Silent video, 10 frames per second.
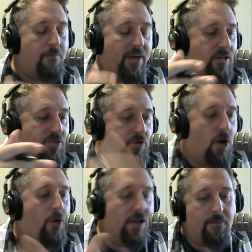because in
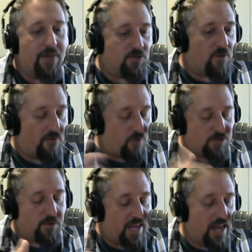the Big 12,
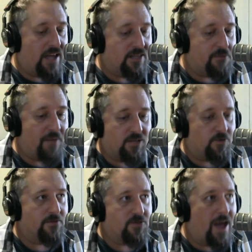once we get into Big
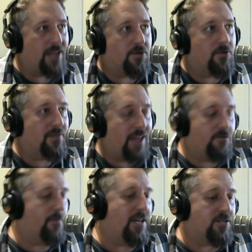12 schedule,
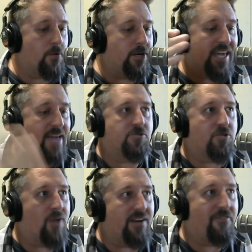everybody's going to keep
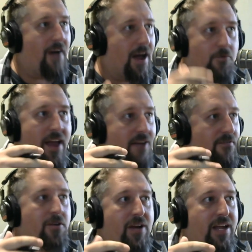trying to find
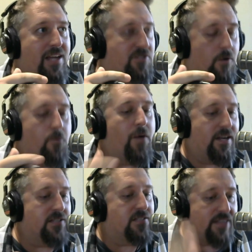whatever is your weakness.